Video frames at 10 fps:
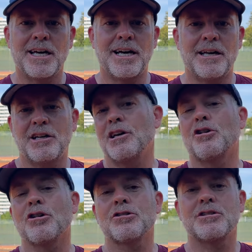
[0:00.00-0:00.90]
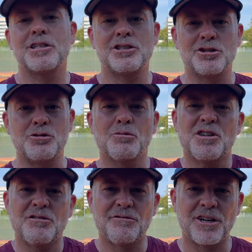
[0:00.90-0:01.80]
and it also teaches you when
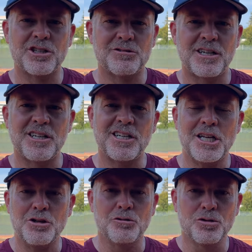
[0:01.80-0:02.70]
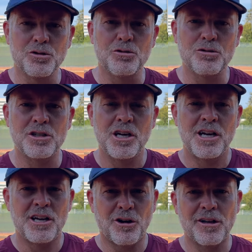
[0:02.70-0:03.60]
you're frustrated and you lose,
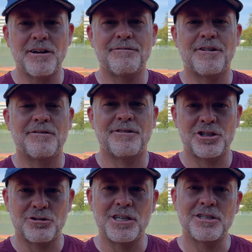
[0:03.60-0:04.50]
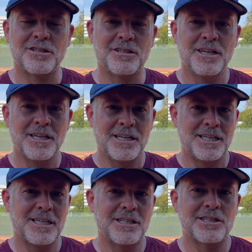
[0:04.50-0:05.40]
and all that fu frustration
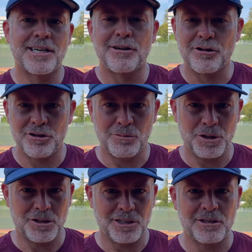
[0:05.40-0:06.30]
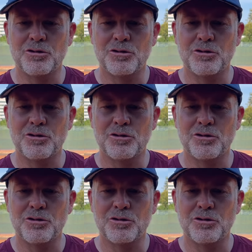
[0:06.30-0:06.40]
is character building.